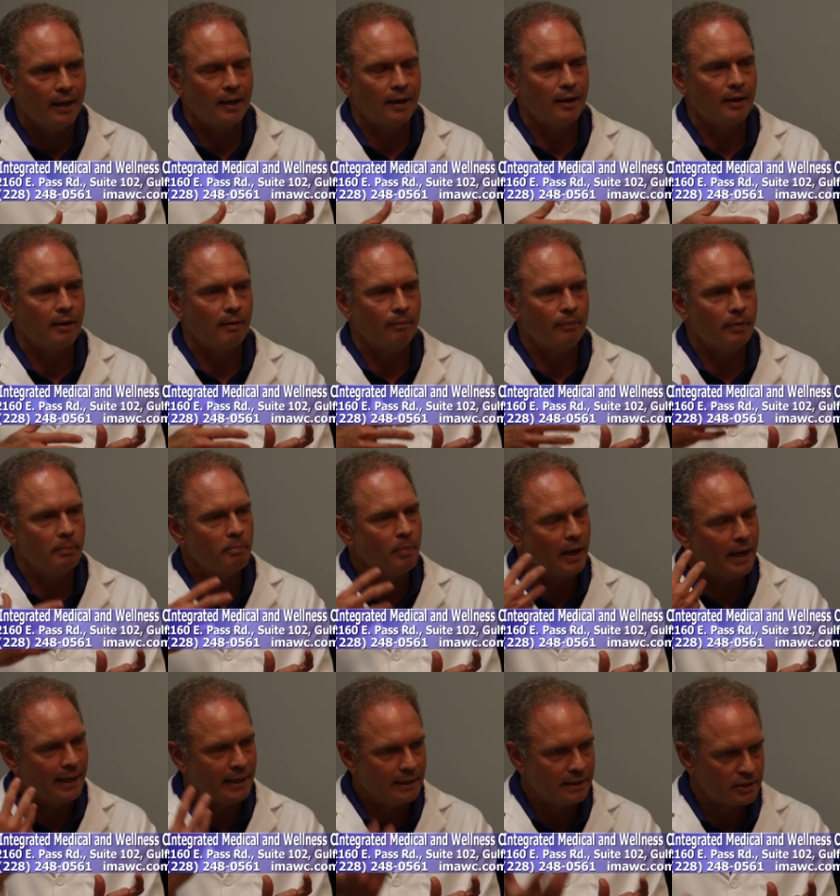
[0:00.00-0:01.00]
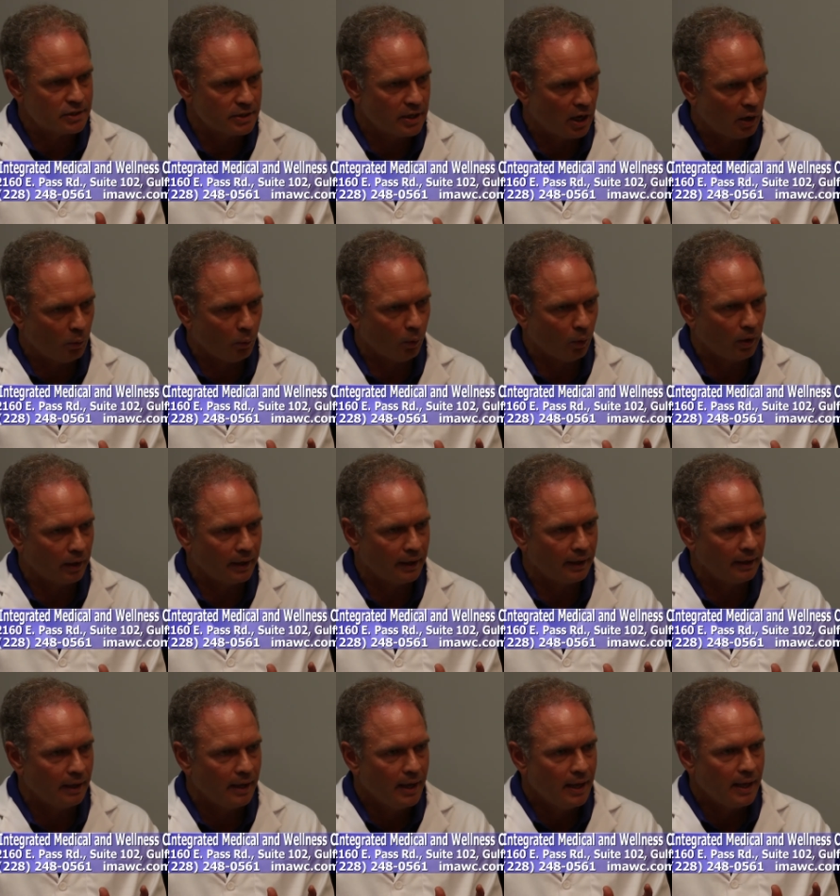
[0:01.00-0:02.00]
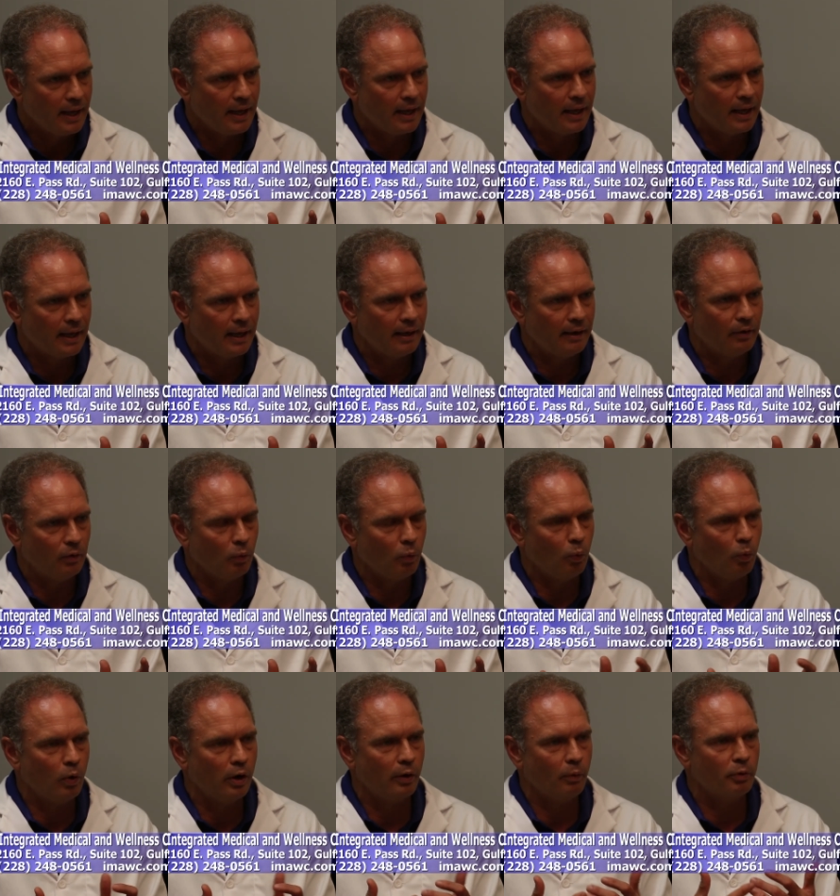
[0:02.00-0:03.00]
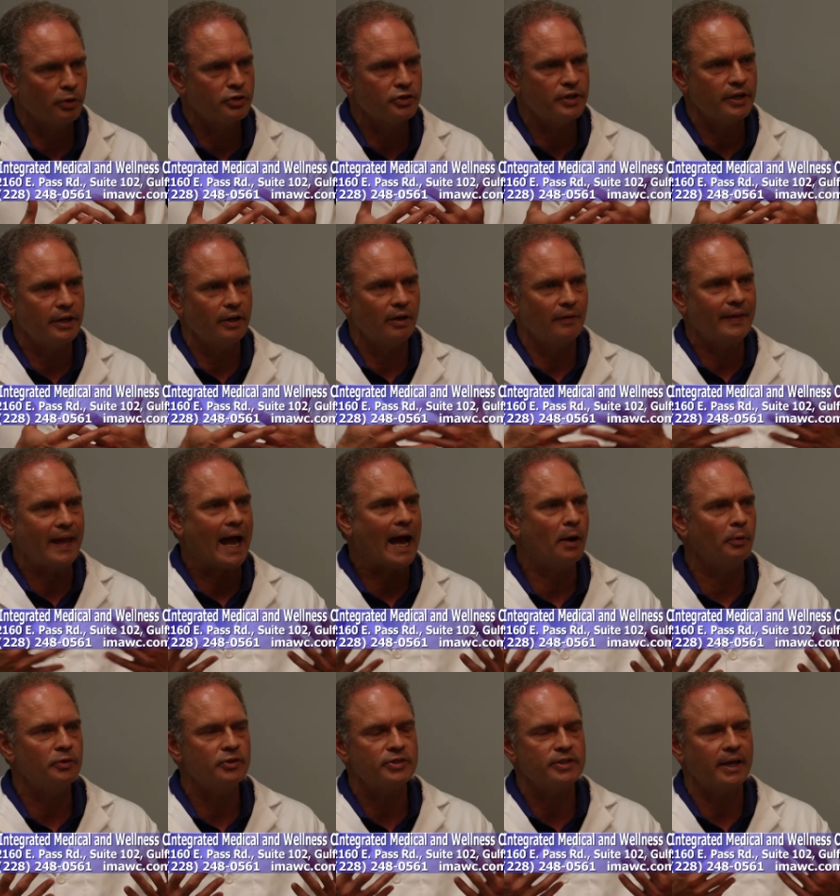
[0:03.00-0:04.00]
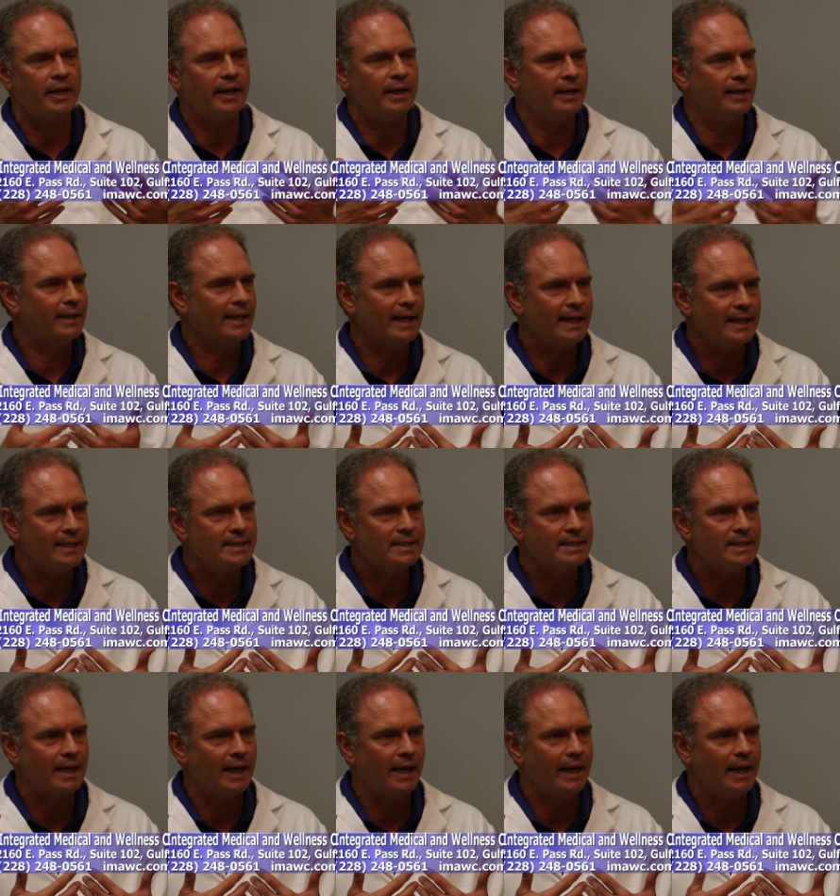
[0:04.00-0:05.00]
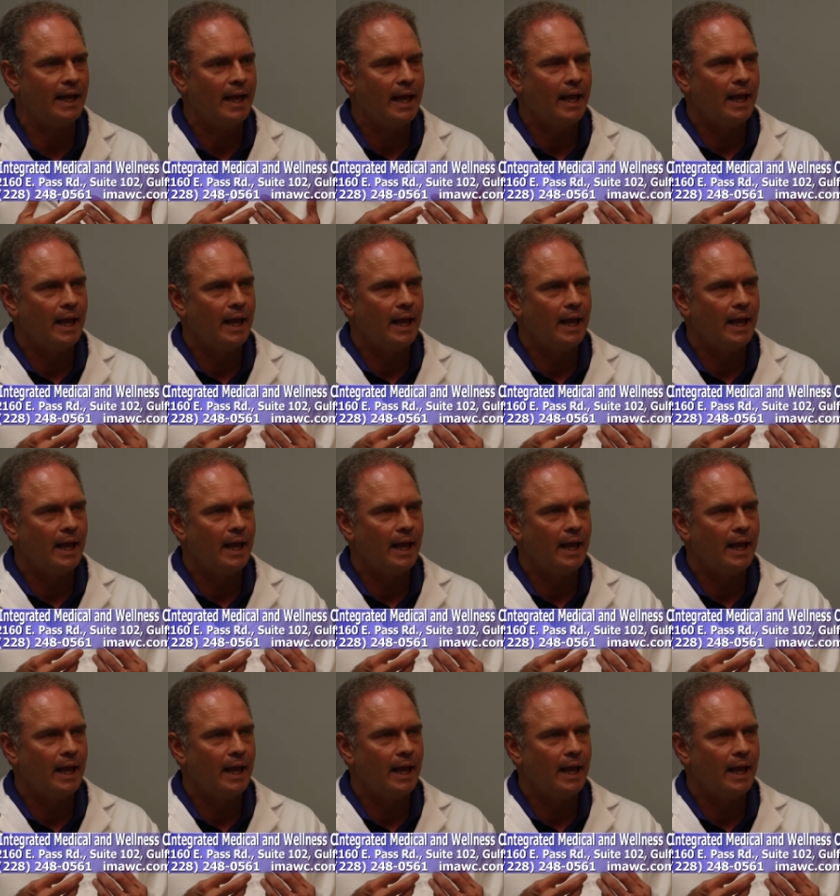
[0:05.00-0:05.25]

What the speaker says: The mind is not working. And what we're seeing on the outside and the inside